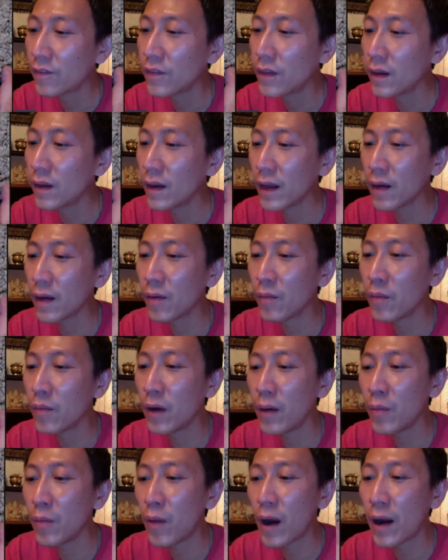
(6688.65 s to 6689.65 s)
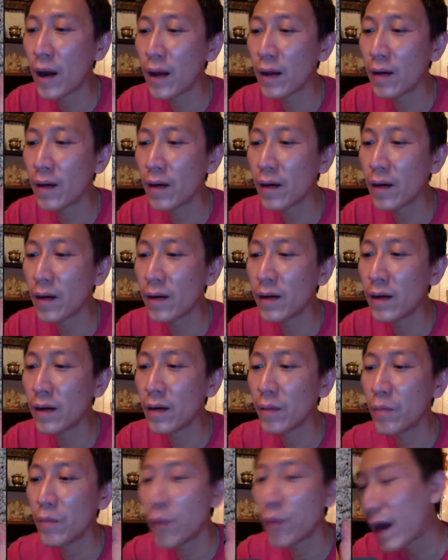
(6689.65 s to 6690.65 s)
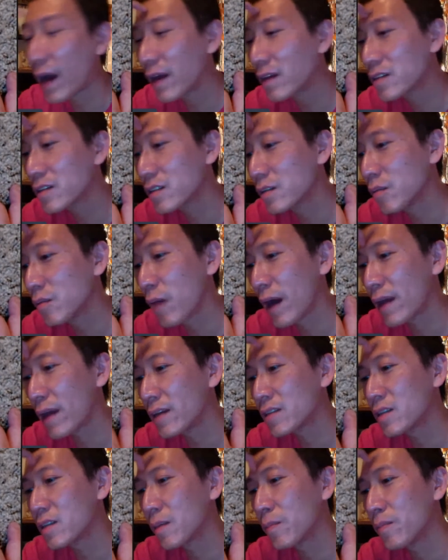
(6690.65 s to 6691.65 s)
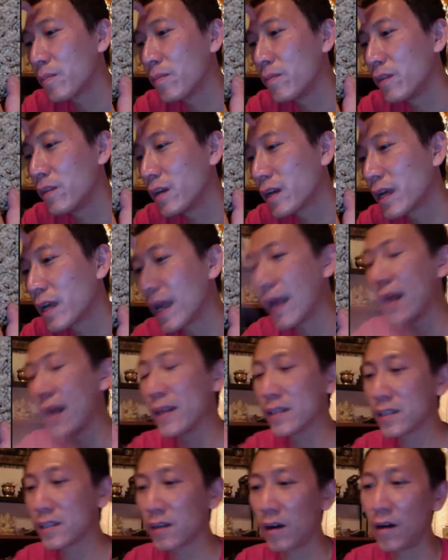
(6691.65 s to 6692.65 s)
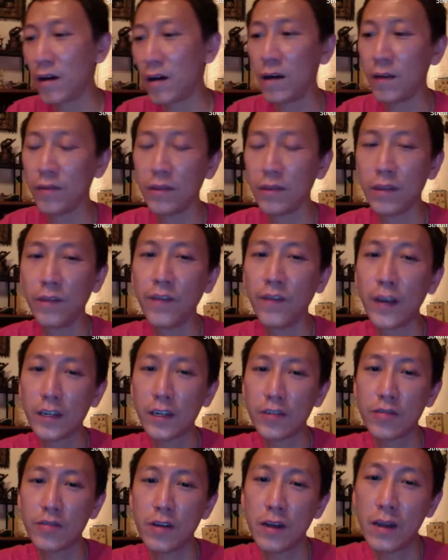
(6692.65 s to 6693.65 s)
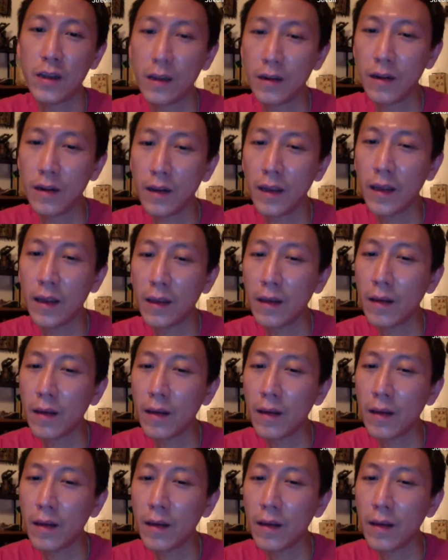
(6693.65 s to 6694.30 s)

like why is the kids on the victory like